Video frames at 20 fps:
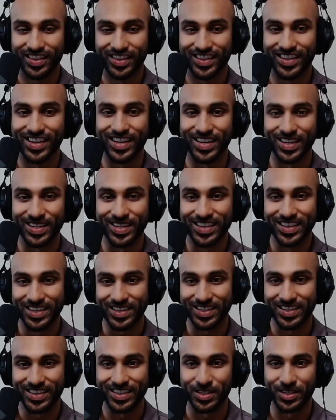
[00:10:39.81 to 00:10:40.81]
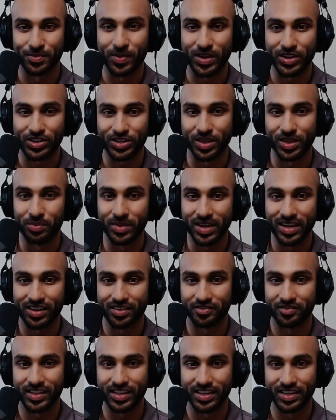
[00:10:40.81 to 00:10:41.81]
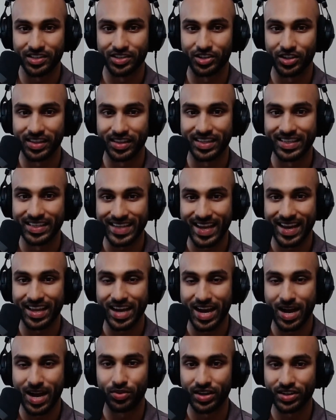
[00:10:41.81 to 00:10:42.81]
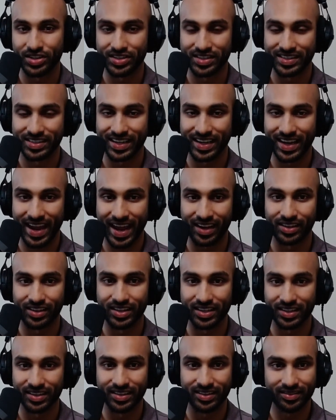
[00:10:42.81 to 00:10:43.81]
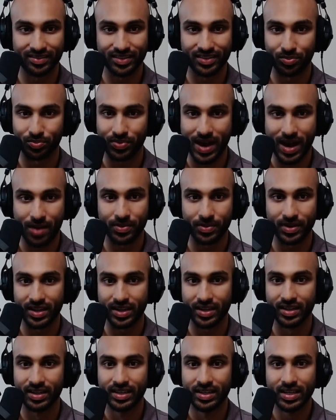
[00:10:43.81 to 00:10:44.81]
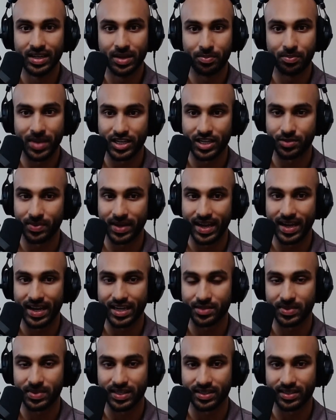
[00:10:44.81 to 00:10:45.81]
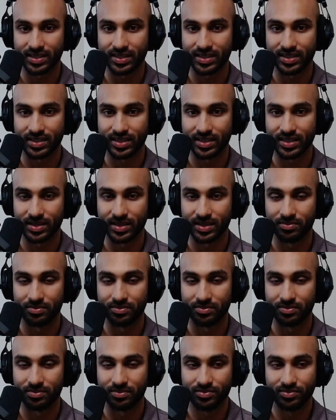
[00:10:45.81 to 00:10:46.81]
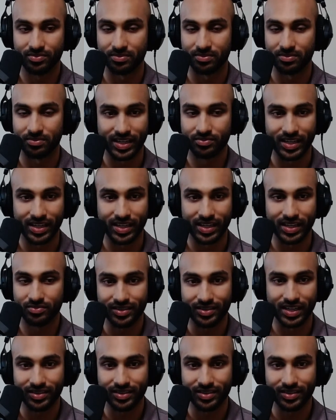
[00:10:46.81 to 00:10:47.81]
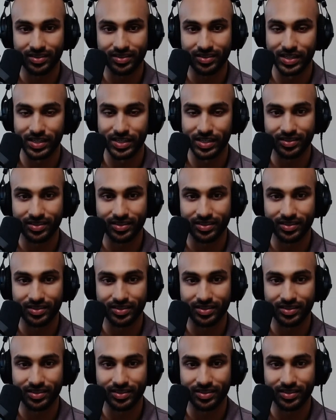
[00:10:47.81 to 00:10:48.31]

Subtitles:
Yeah, especially the meat of it during the tenant operations and handling the property management aspect. I'm sure it can get pretty difficult.